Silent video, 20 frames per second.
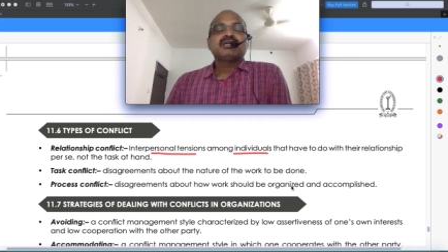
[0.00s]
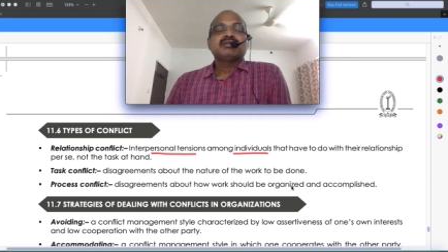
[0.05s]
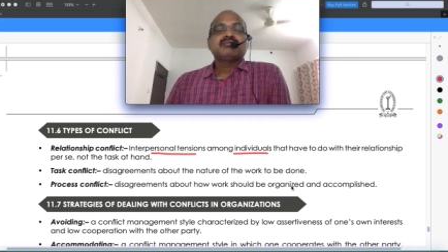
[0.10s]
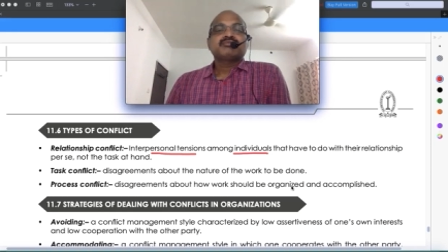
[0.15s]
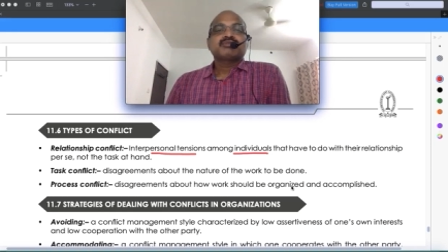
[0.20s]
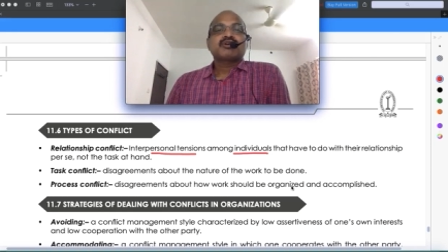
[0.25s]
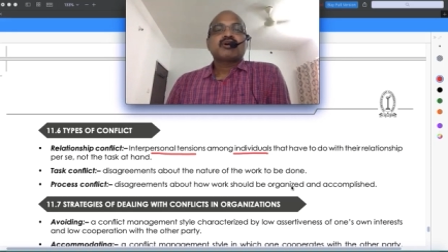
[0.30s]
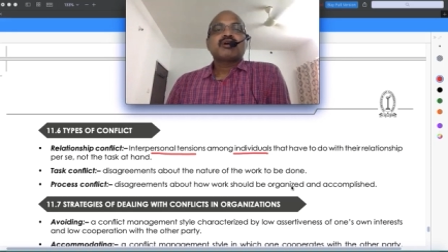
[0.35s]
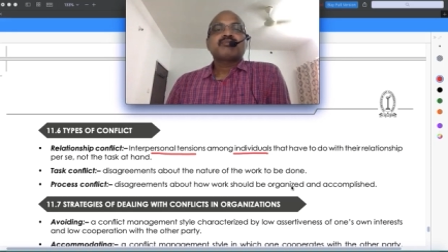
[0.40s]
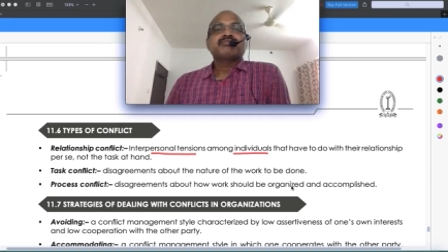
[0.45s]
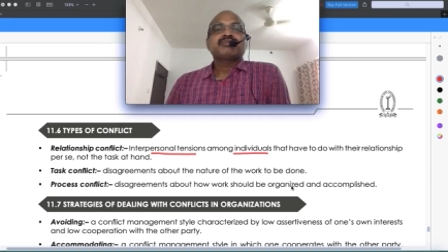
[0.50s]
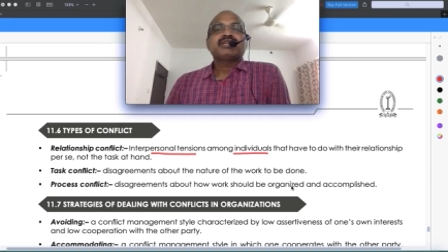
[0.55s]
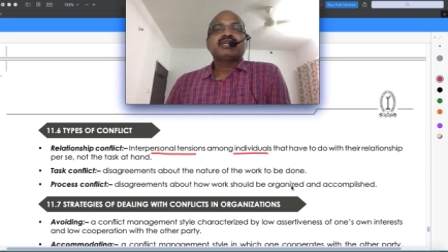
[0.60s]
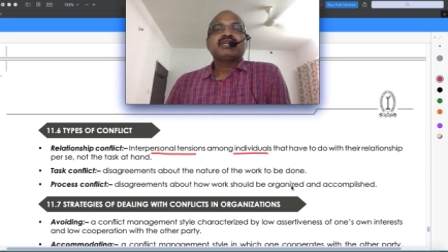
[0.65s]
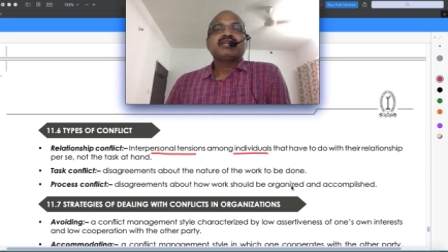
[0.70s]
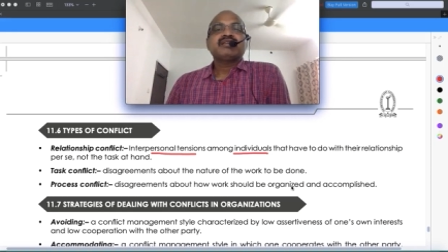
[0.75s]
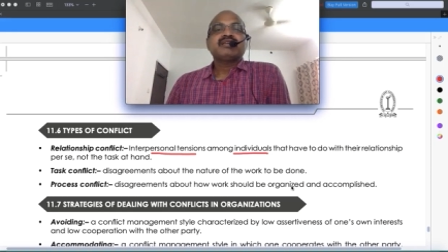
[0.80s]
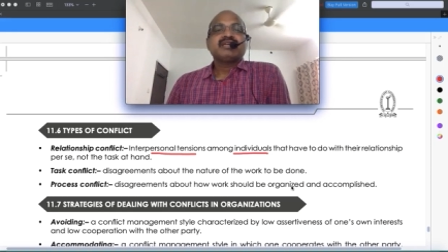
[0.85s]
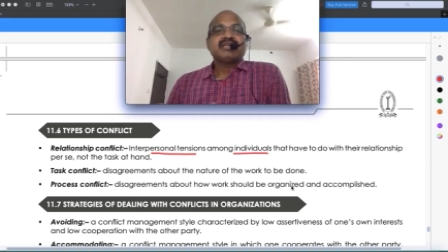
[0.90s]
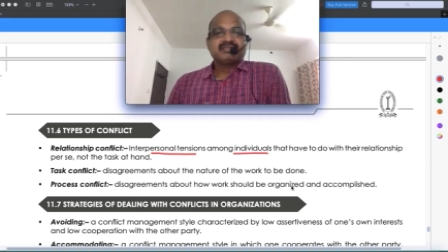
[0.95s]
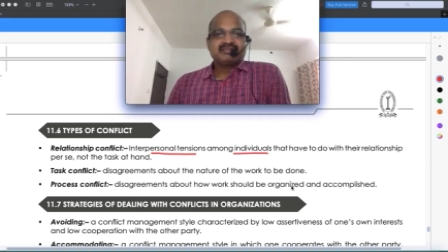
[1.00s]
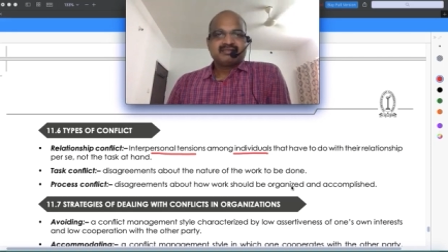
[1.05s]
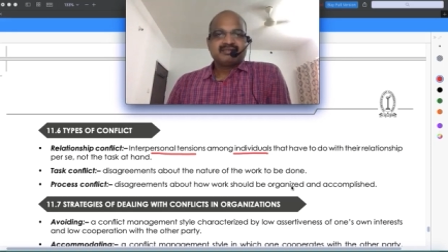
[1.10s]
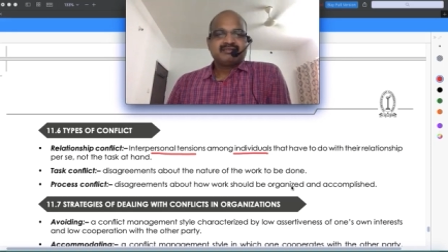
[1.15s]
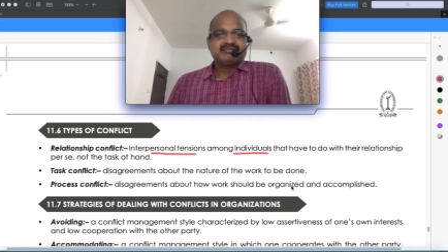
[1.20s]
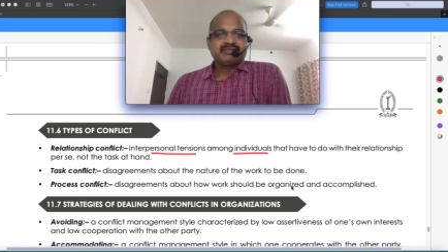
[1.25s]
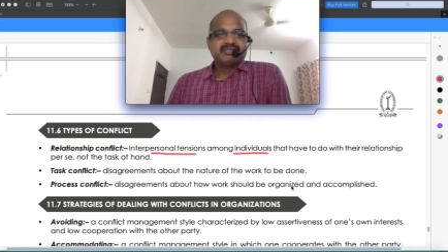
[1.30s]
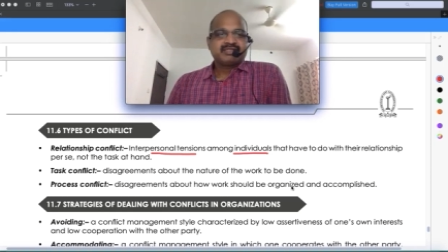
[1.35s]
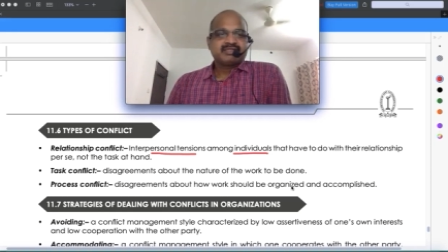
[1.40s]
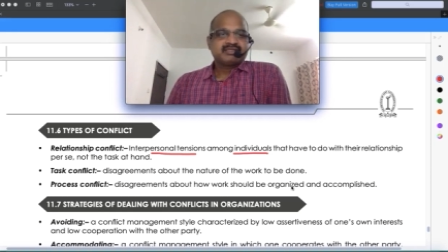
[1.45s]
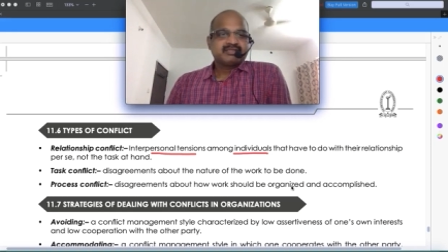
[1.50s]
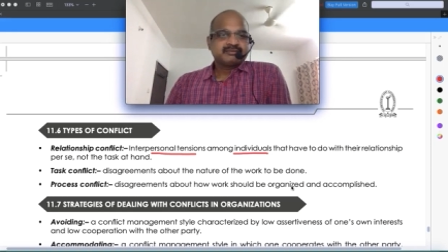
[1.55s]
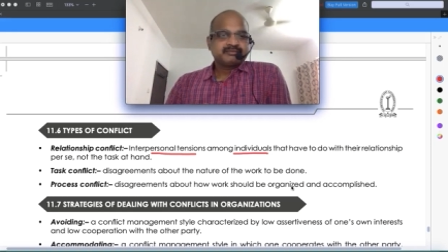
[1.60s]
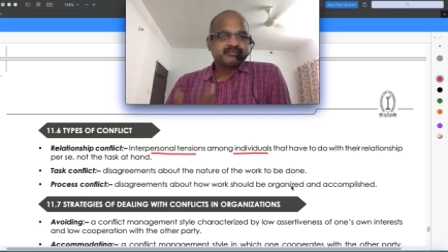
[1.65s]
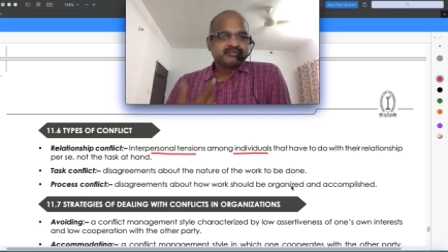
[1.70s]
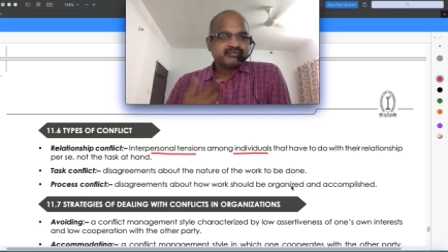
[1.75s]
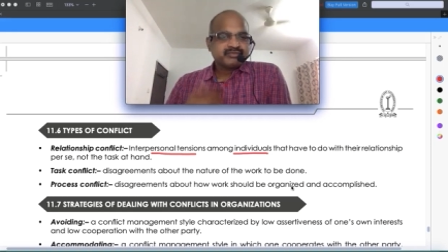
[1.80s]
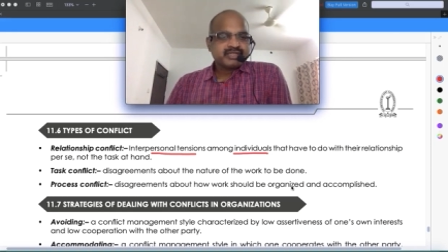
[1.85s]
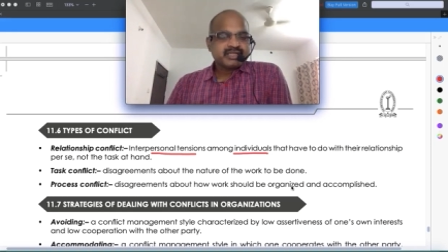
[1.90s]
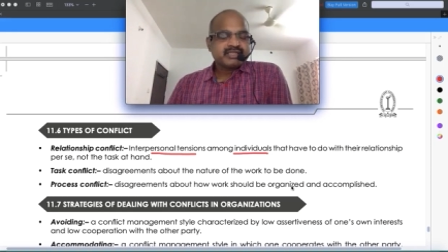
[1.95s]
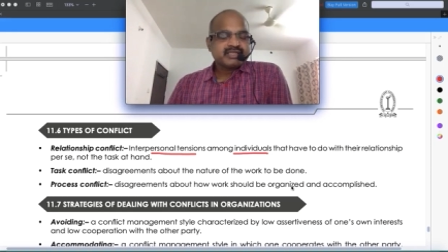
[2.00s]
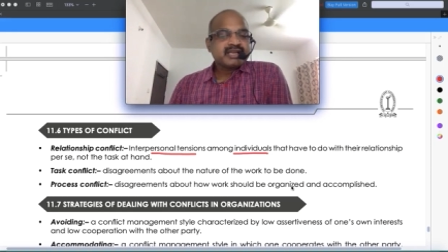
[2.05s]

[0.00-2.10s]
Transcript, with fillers: properly established now,